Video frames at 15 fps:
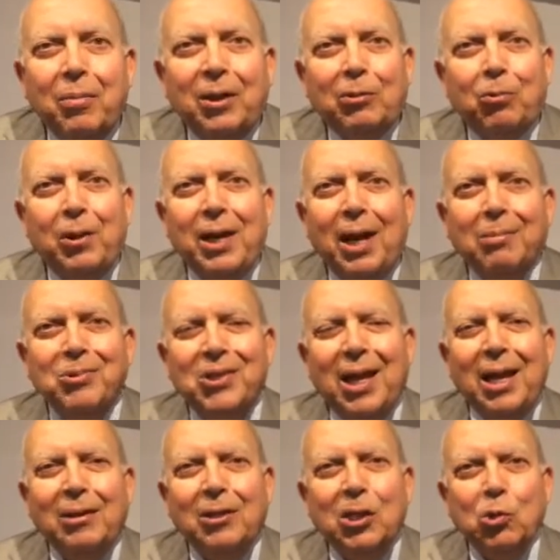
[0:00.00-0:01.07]
But when I'm
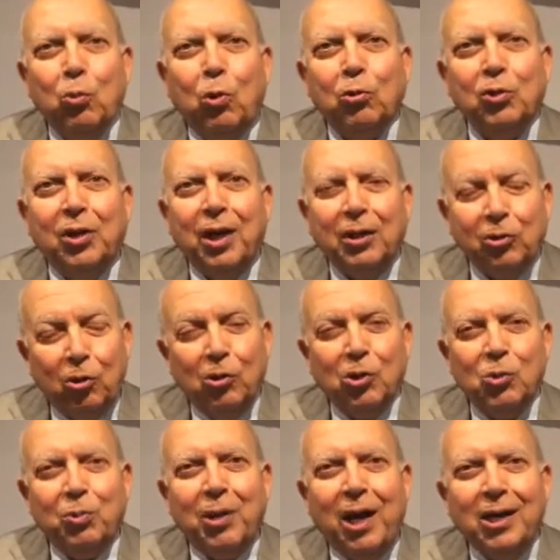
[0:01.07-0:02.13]
selling this water at
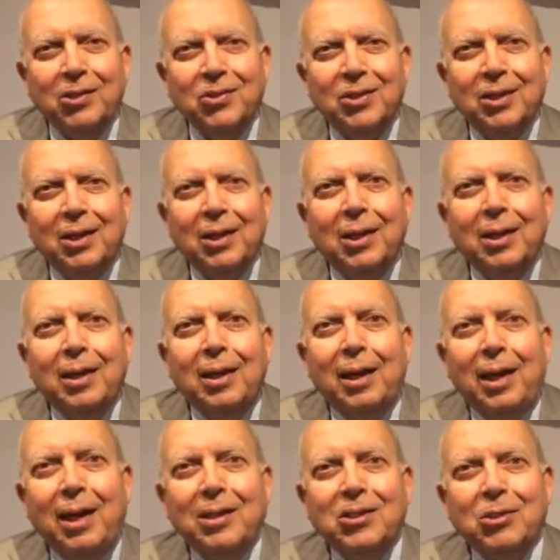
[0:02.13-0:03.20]
cost price,
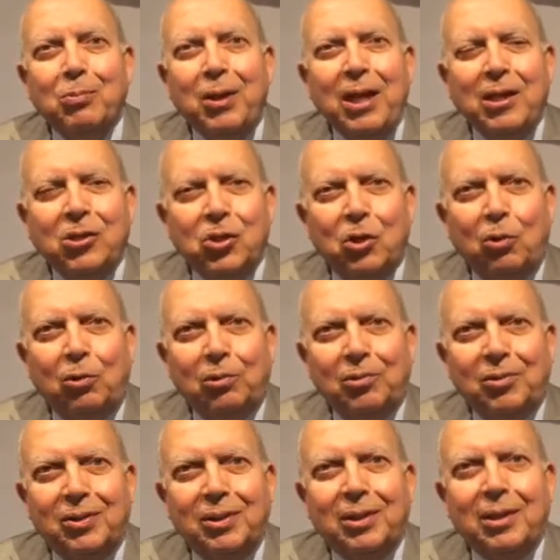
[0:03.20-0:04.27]
it's being
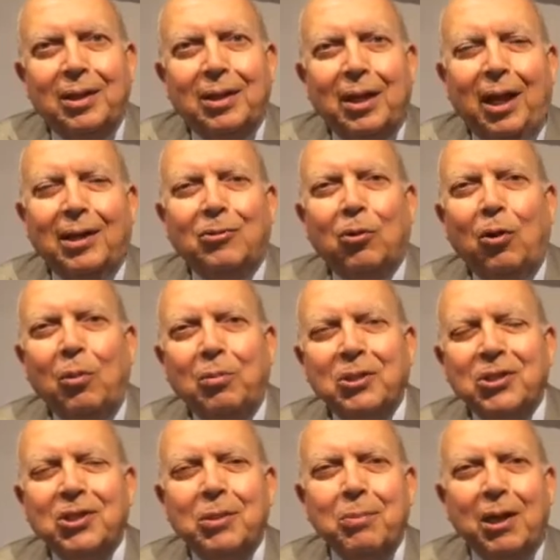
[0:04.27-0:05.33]
sold at
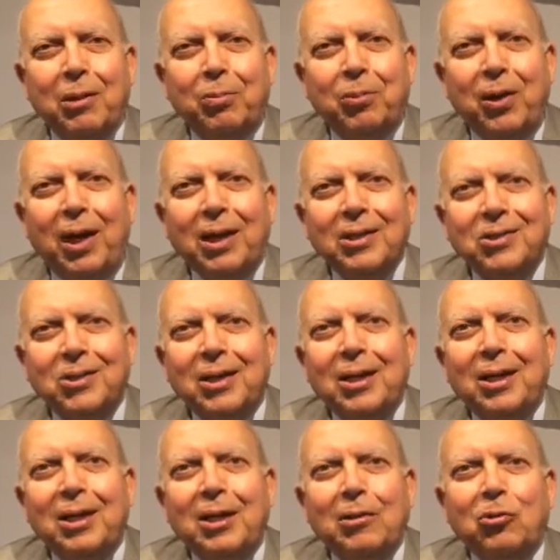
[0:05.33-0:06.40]
almost similar price
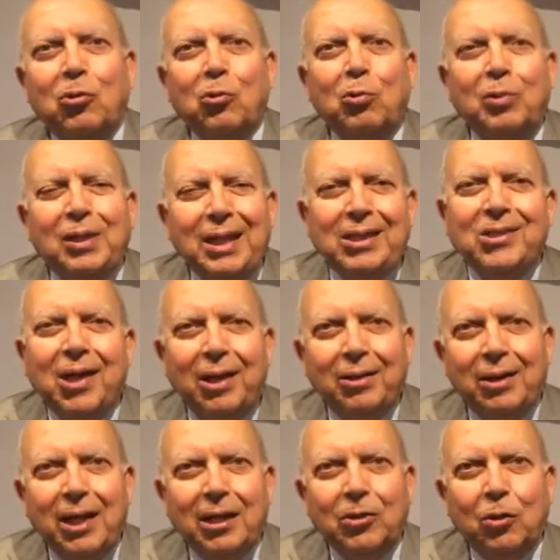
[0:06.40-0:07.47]
to
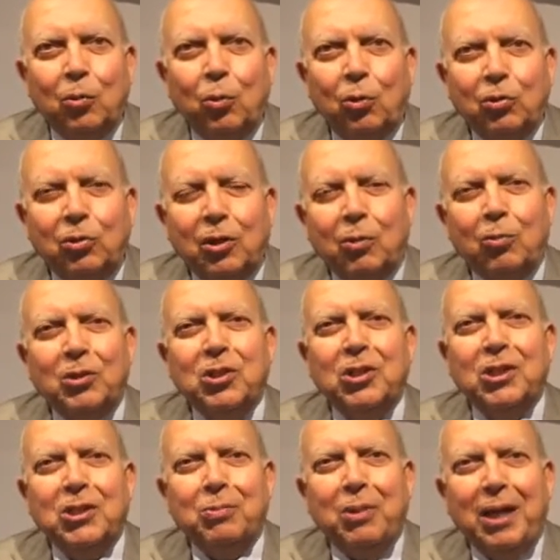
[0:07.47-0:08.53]
desalinated water, which
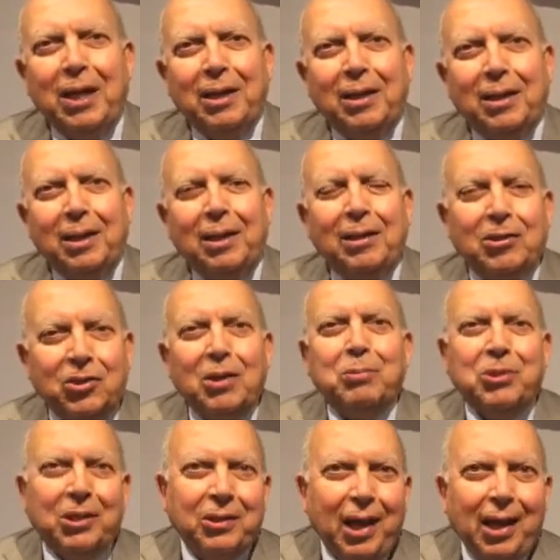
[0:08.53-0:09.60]
is being
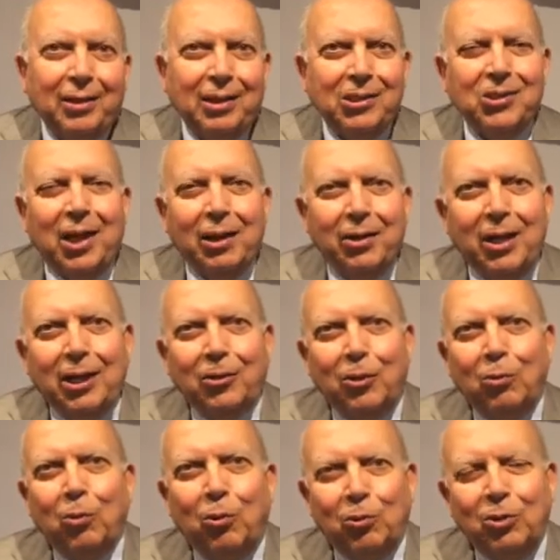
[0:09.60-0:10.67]
subsidized
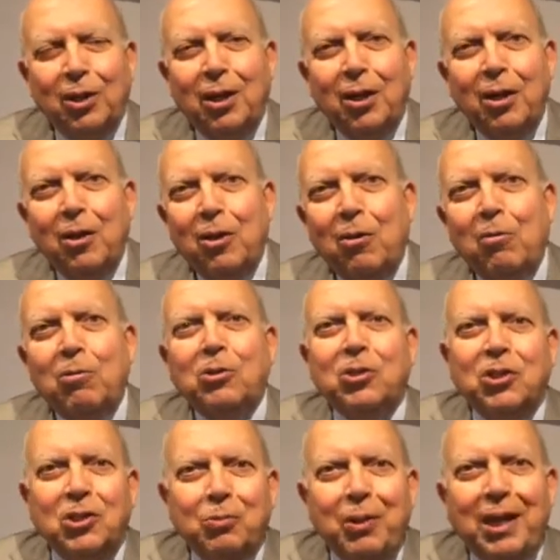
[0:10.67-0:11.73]
desalinated water,
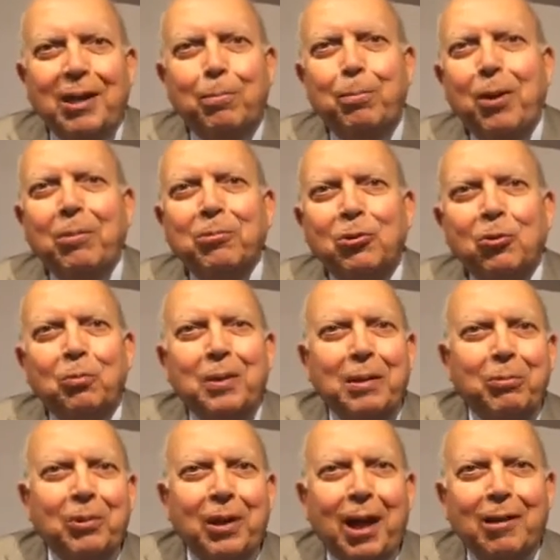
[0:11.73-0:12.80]
which is being pumped to
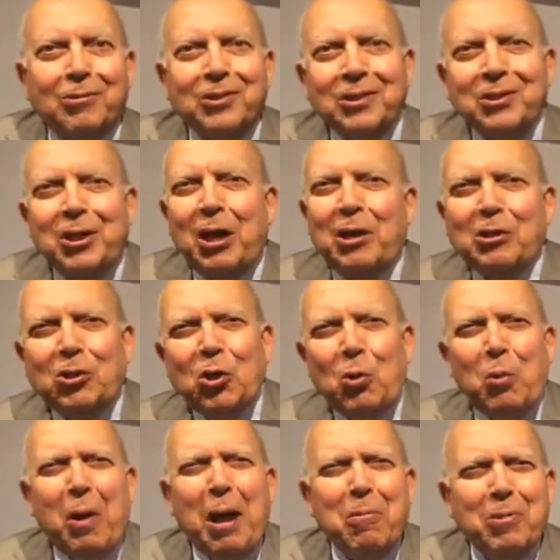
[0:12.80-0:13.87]
people's houses. So
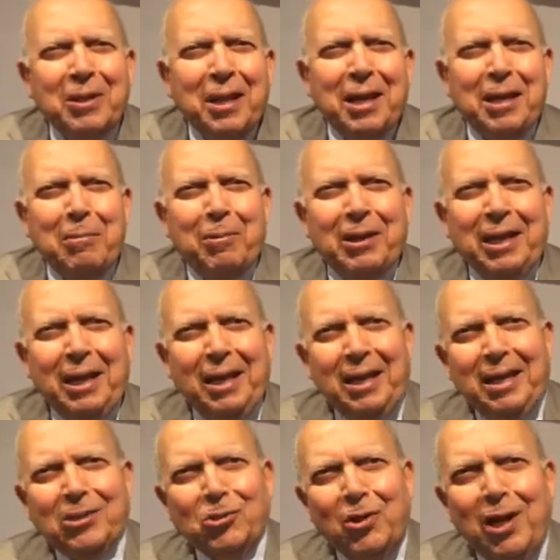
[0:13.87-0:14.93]
why would anybody
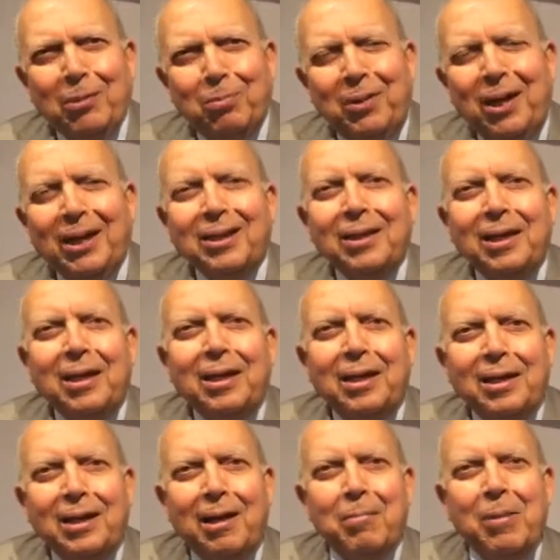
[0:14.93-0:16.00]
in his right mind
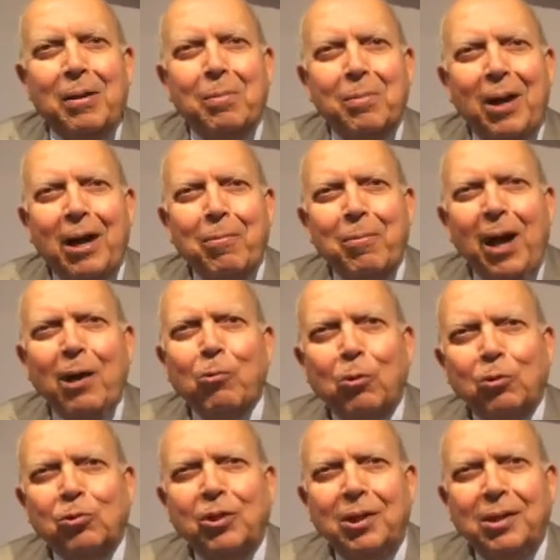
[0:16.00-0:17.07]
come and buy my
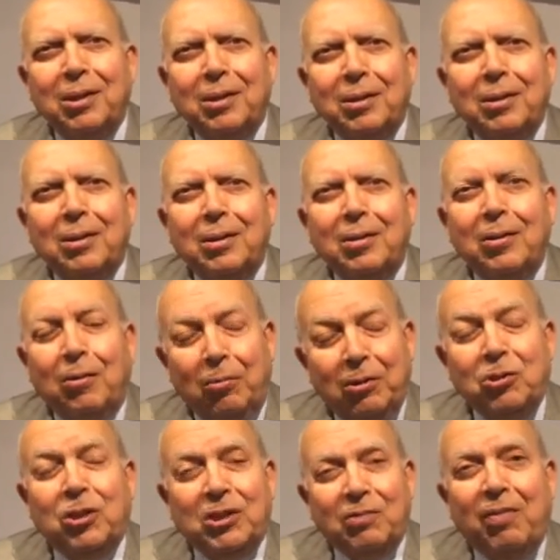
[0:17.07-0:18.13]
water,
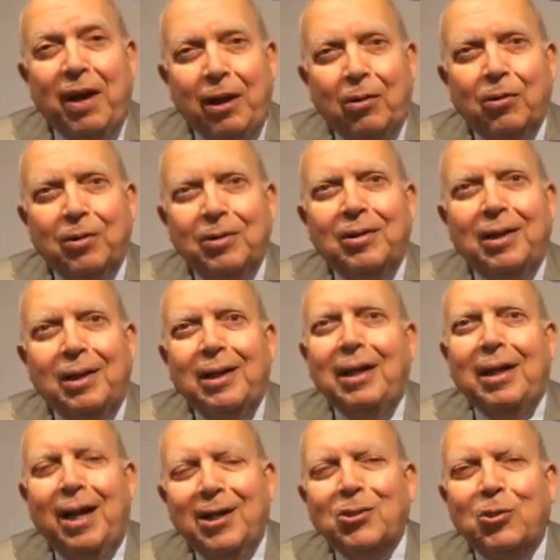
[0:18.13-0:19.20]
which is very good?
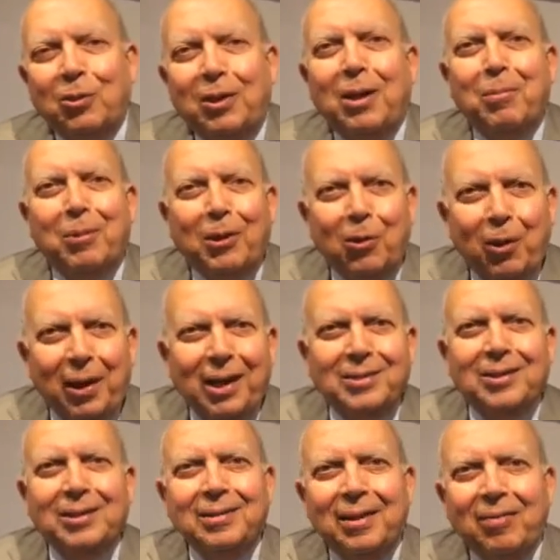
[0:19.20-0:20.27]
He has to come and
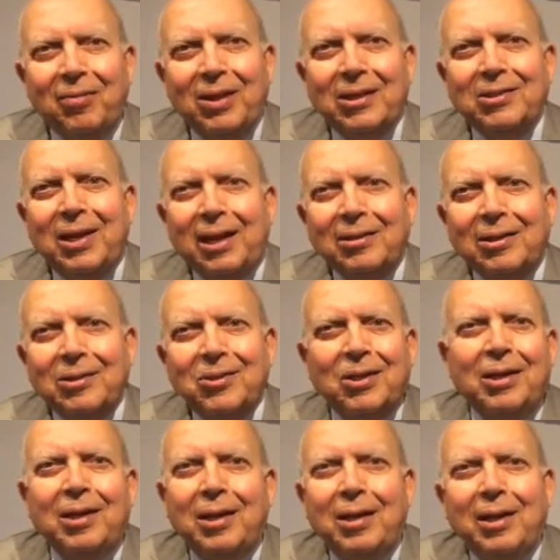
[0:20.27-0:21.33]
collect it and things like this,
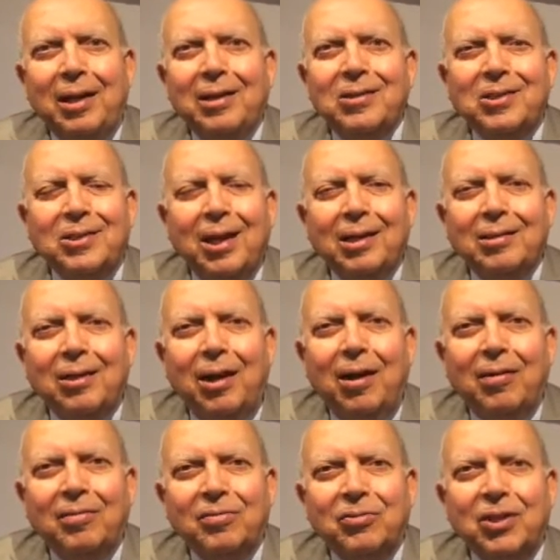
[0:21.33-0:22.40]
instead
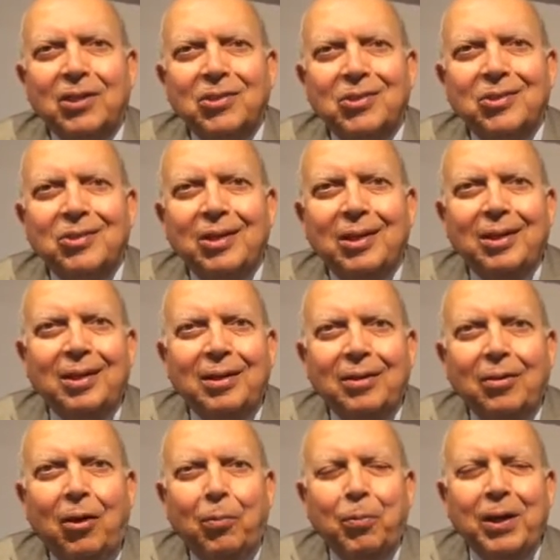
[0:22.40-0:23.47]
of just
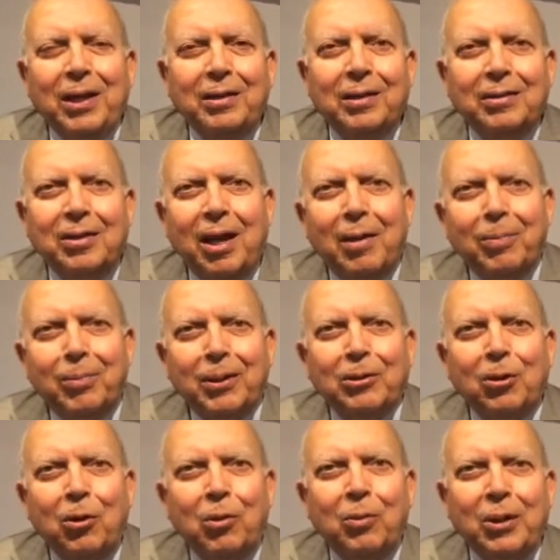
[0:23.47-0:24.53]
opening the tap
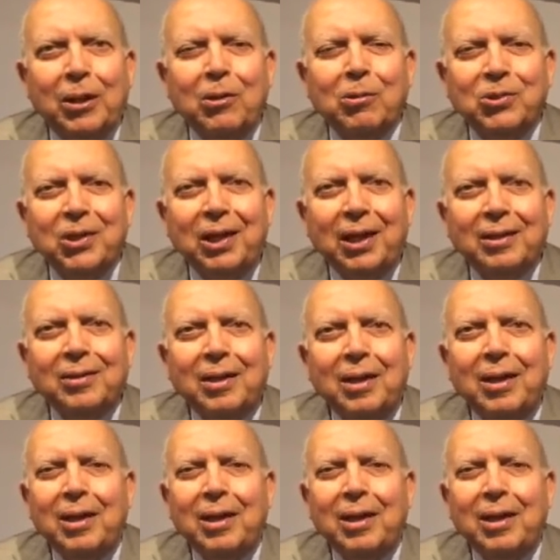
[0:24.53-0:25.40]
at home and using it.